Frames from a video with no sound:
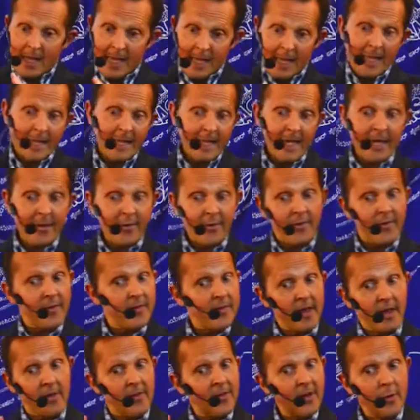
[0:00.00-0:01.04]
And yet,
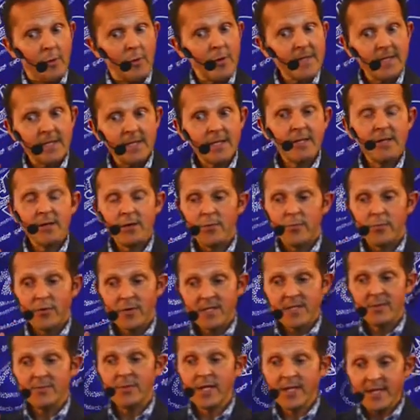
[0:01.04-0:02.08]
th there was this uh,
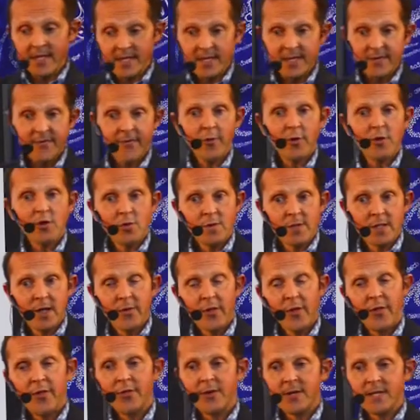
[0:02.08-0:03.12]
possibility for two
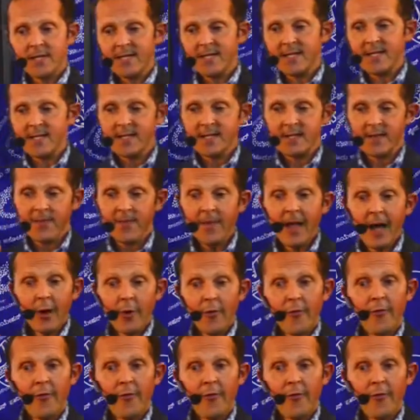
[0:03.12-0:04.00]
thousand thirty-six. Now,